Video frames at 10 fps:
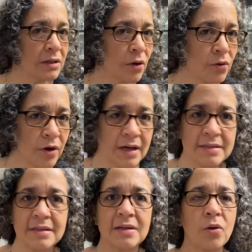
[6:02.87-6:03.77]
need to go
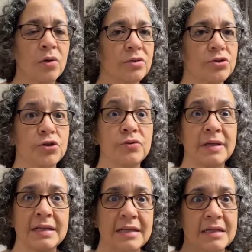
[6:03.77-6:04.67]
crazy or choose
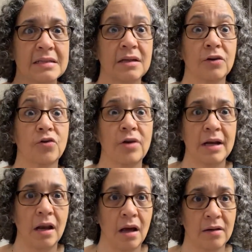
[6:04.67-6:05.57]
anything that's going to
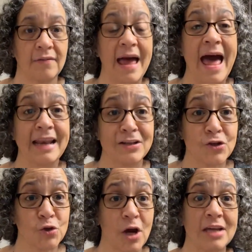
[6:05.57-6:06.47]
create a lot of added
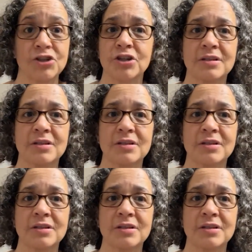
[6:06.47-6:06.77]
stress.